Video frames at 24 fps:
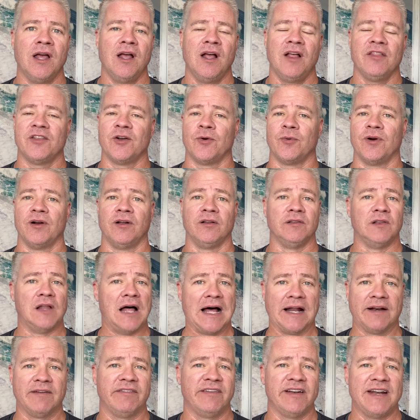There were a
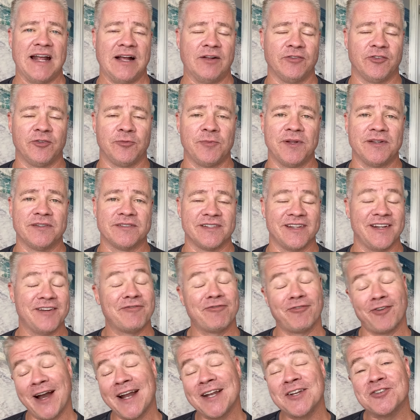lot of announcements in
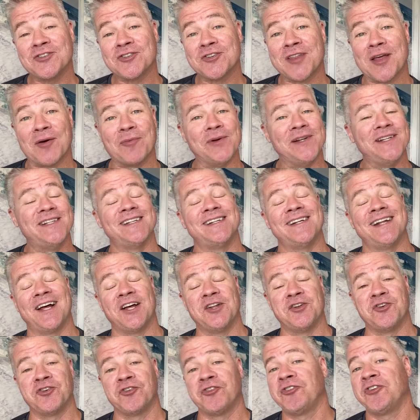French that we didn't
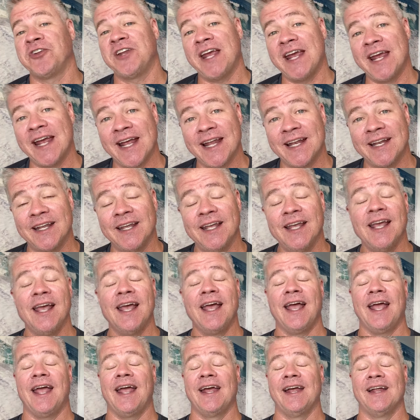understand,
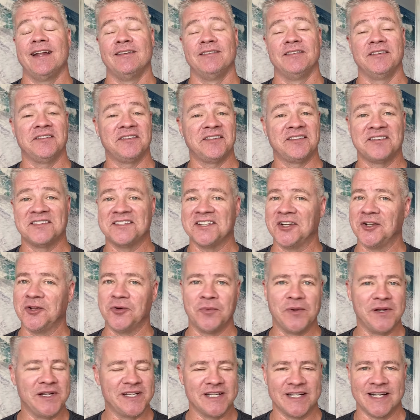and still
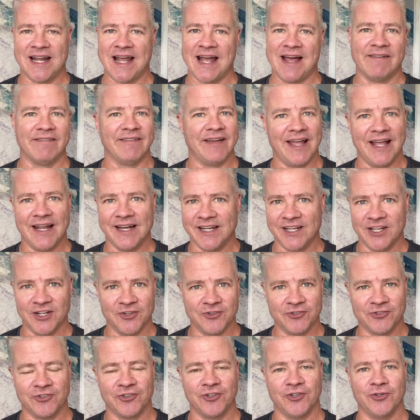we didn't have any
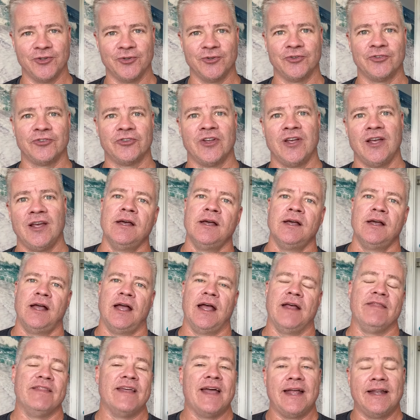issues.
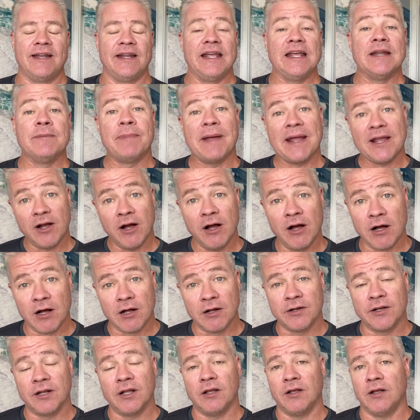And then in
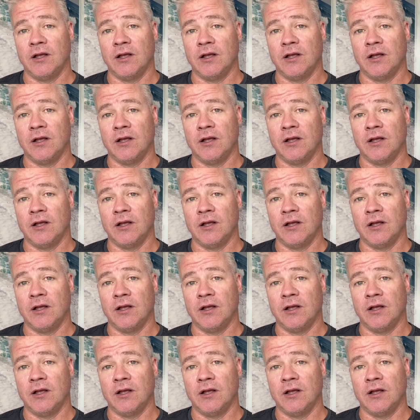Bayonne,